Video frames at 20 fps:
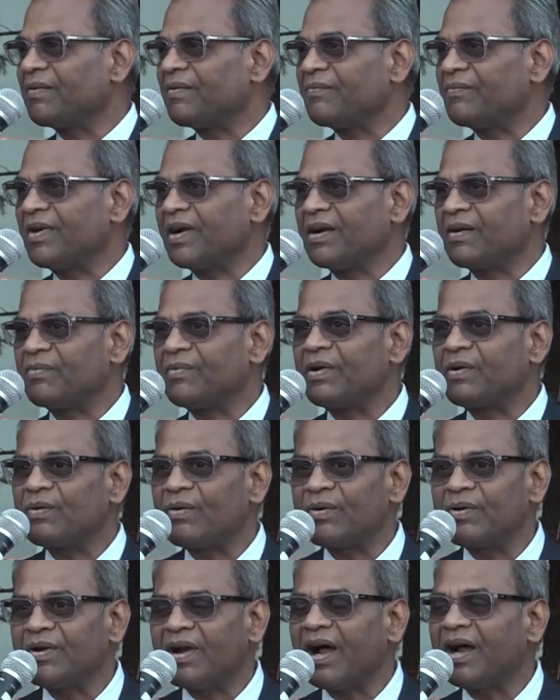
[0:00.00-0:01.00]
where we
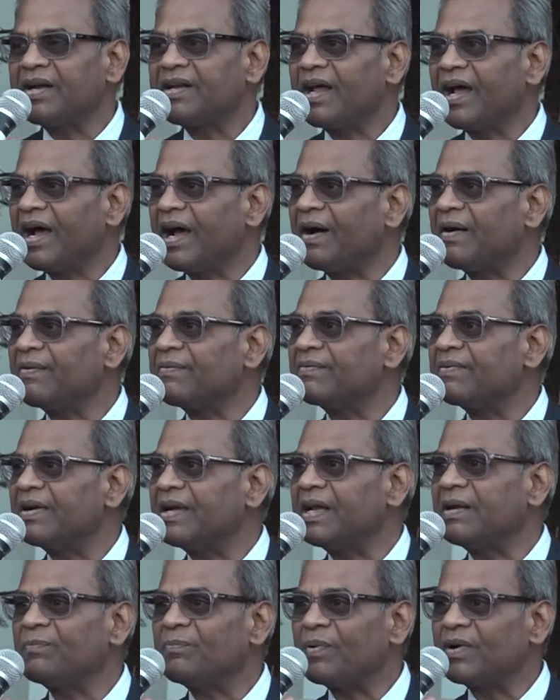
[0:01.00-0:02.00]
could not have
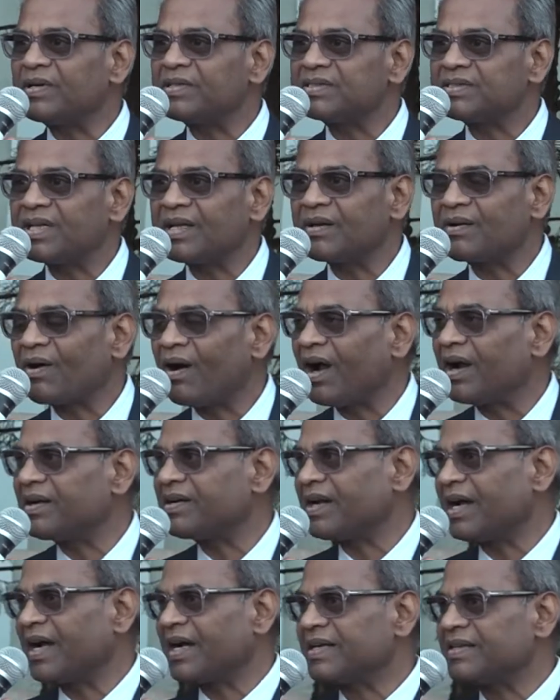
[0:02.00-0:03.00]
in-person
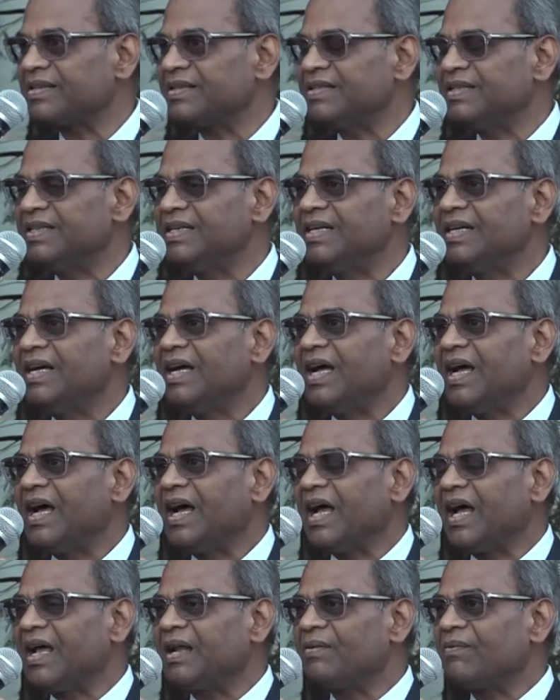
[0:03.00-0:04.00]
contact.
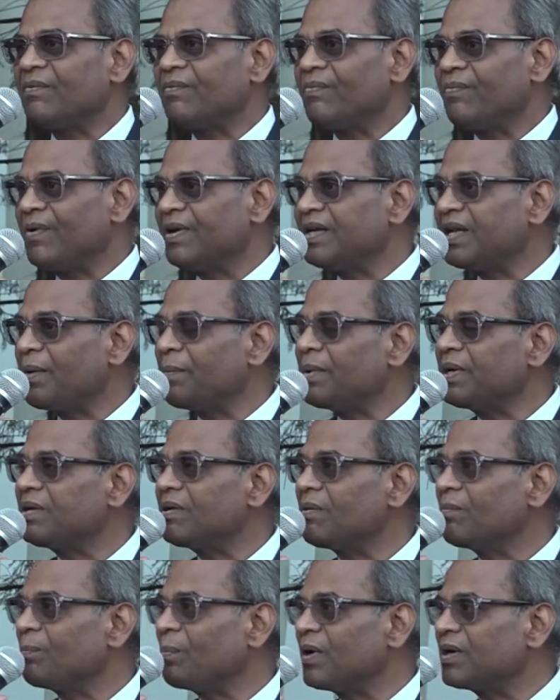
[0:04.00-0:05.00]
And
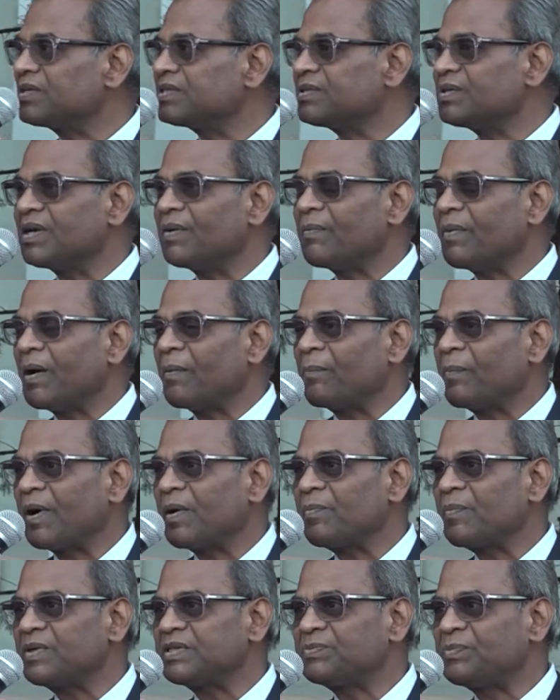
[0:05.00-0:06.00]
fundamental
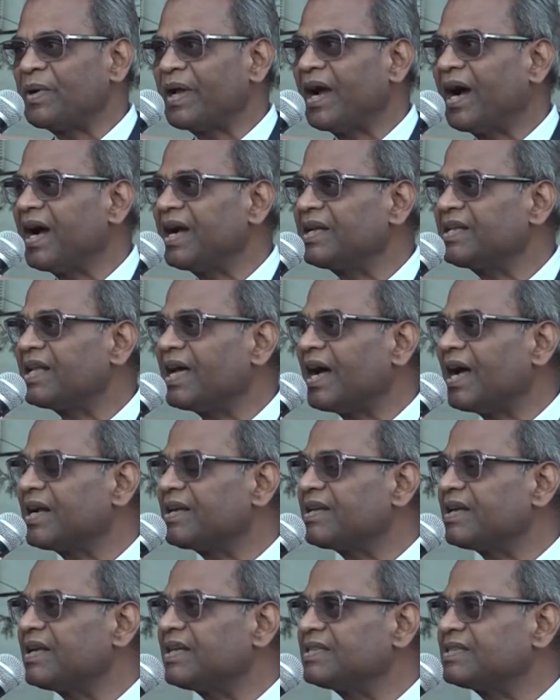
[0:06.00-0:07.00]
purpose behind
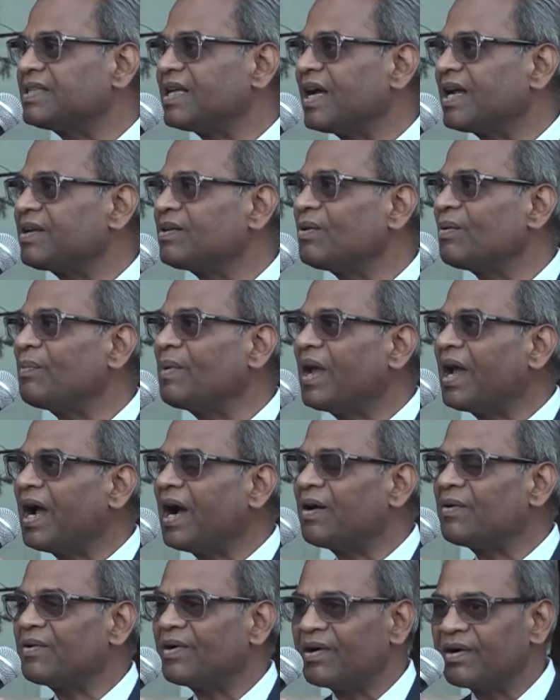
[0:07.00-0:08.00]
that is that you may
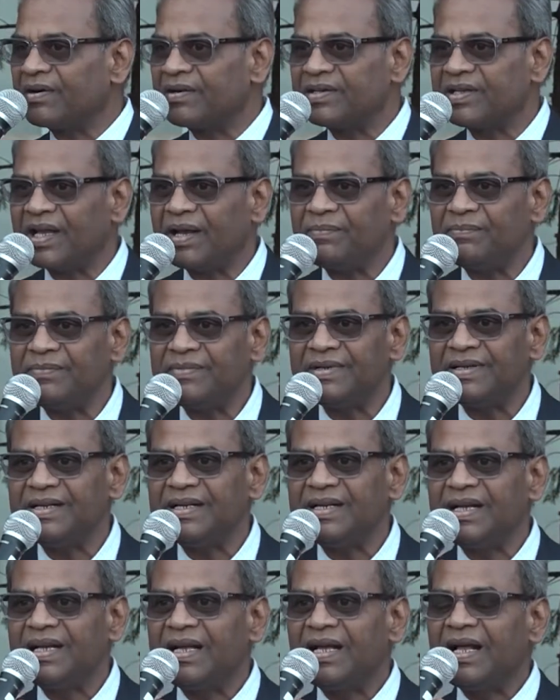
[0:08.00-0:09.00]
have heard them,
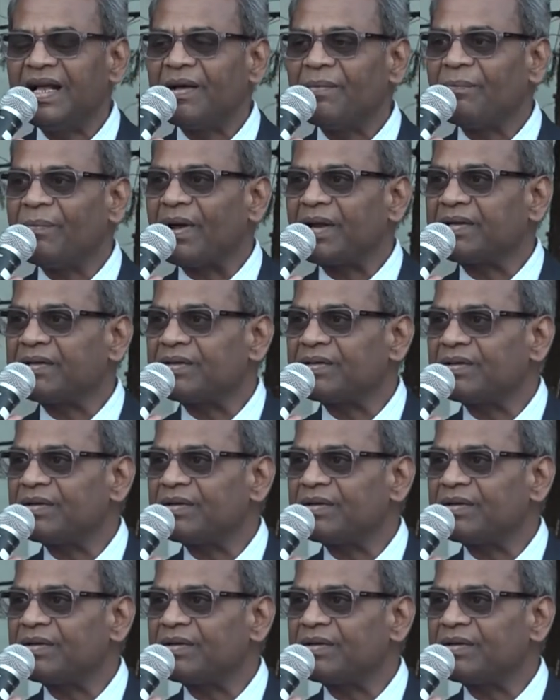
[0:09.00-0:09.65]
but